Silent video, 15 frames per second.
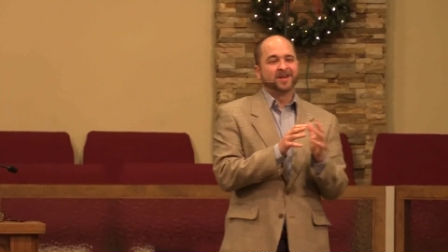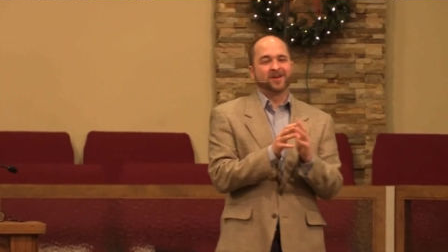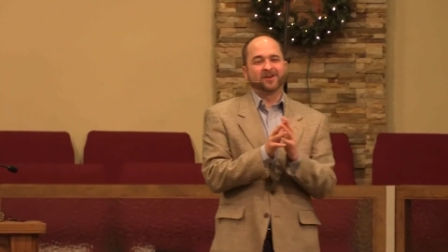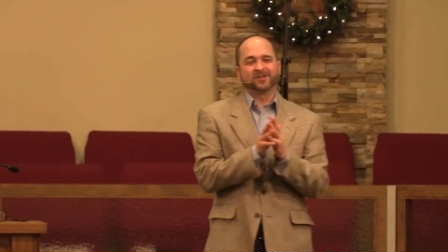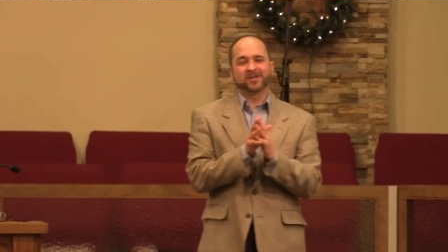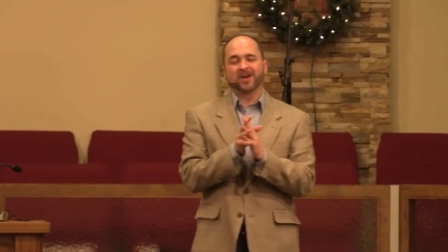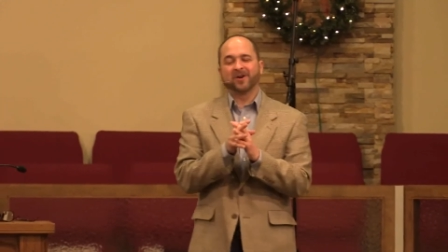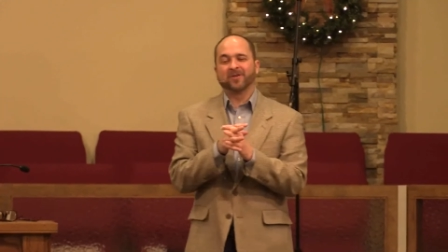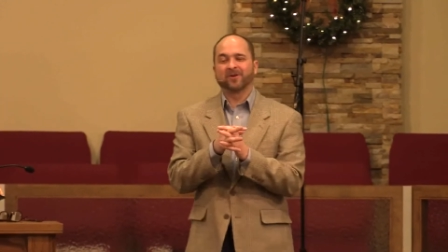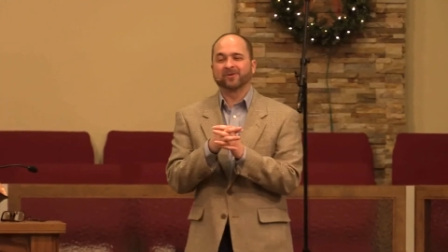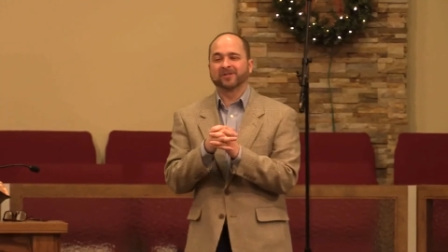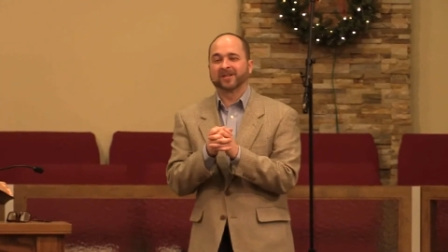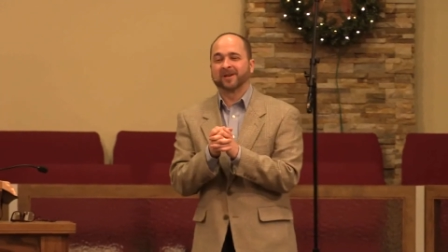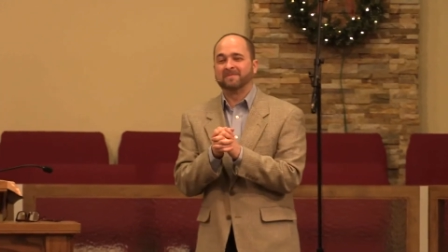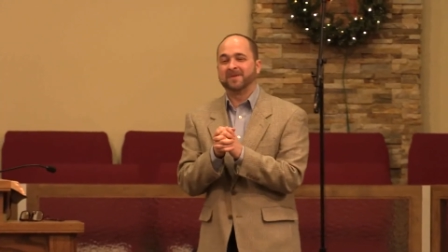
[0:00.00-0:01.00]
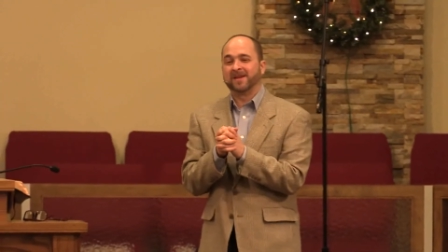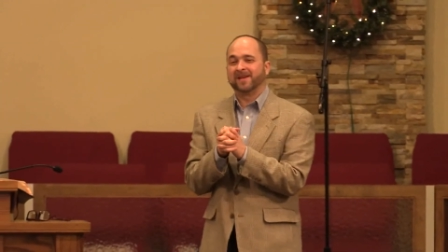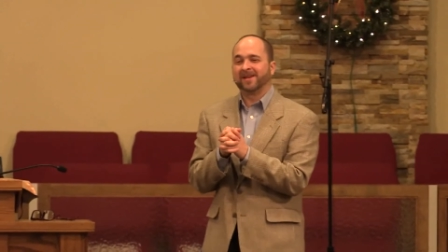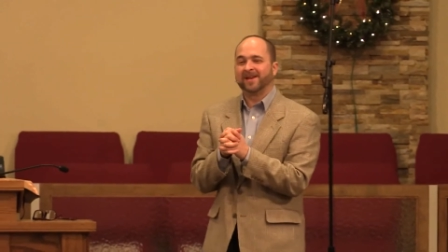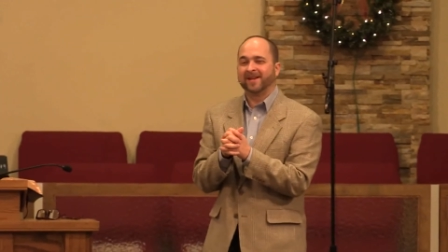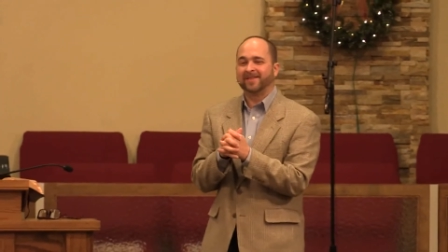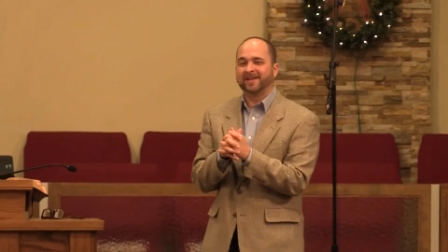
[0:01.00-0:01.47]
years ago, there was a
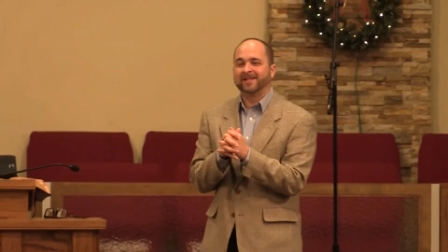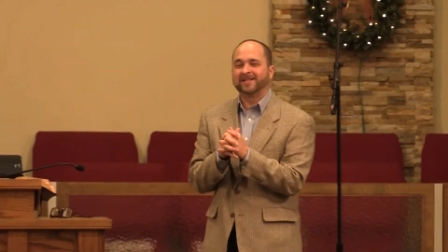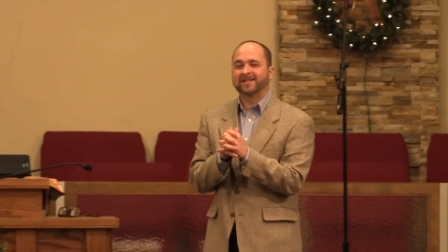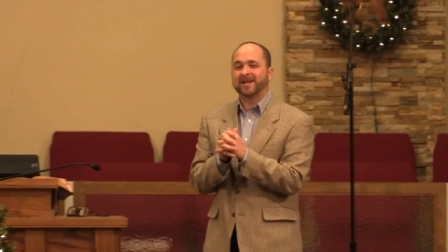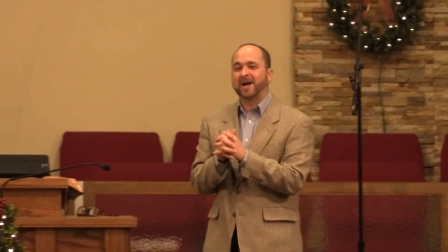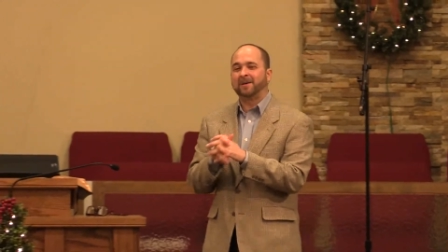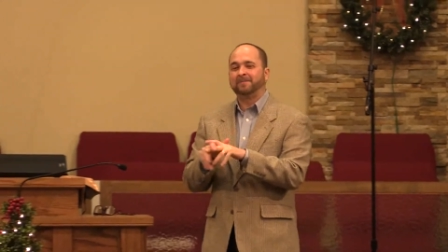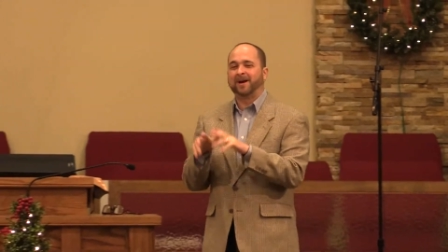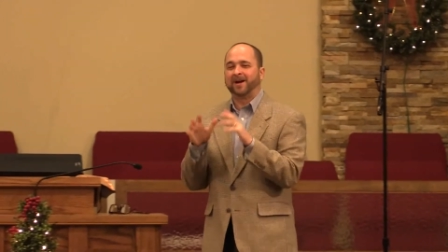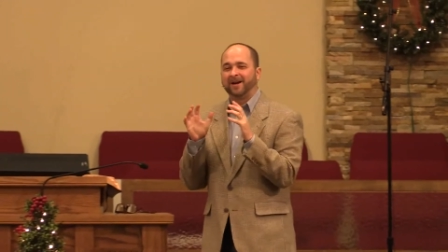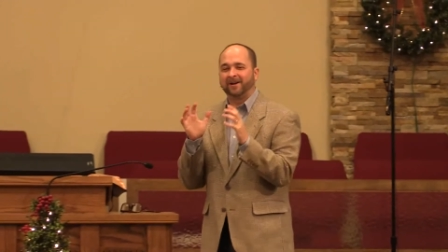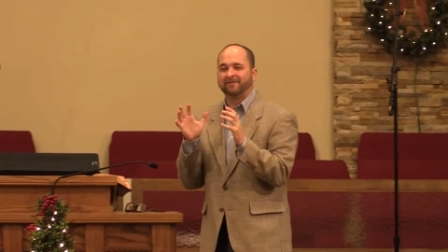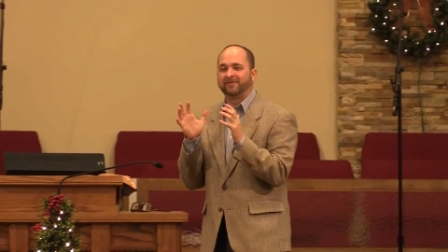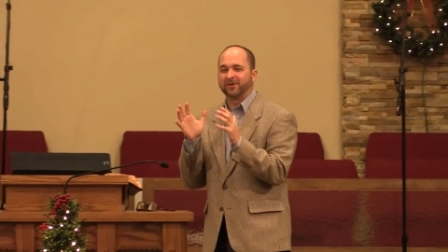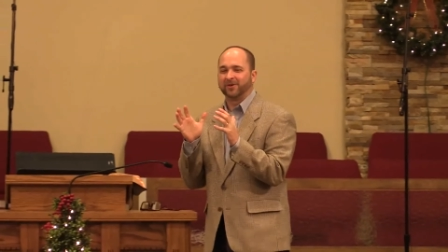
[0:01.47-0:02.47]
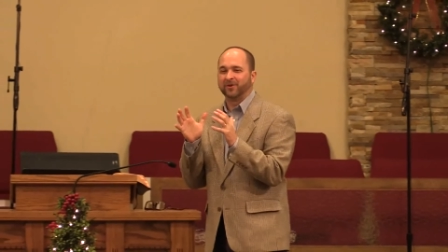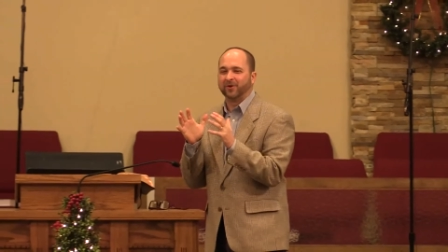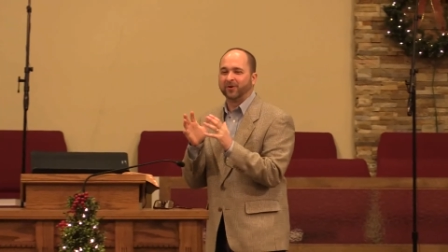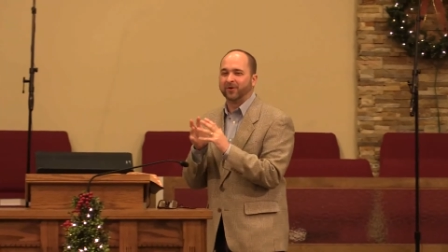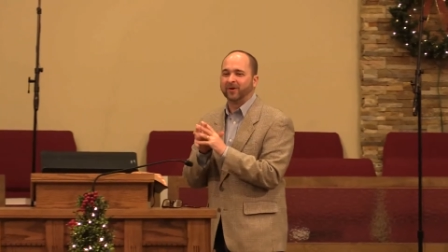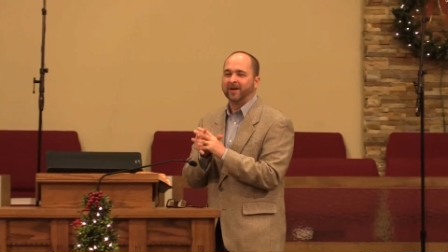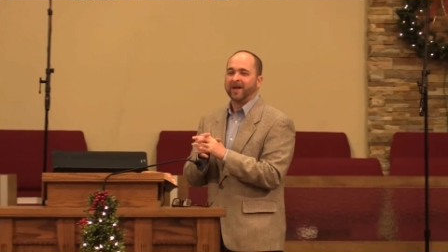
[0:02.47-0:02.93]
comedian that some of
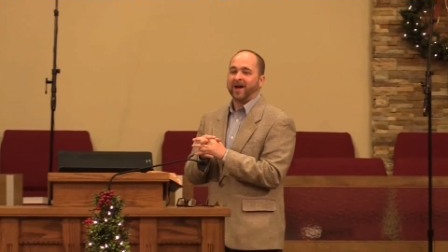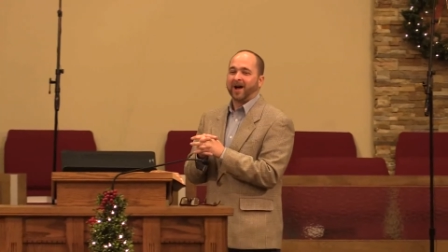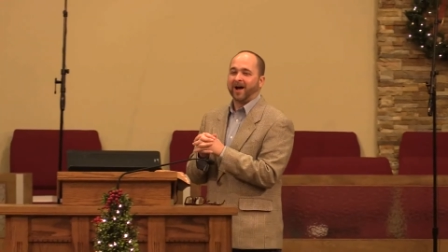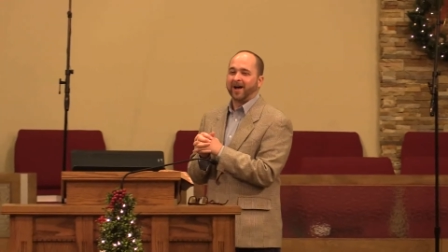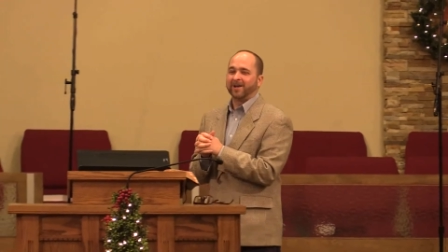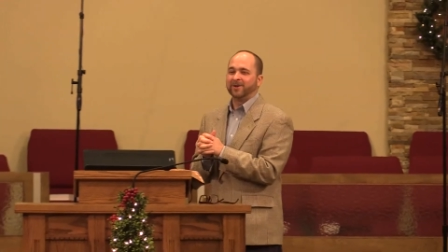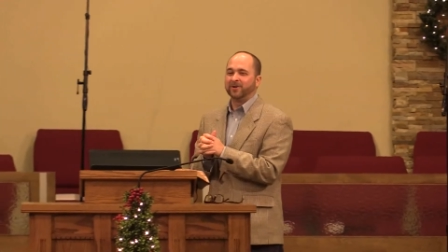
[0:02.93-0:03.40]
you uh,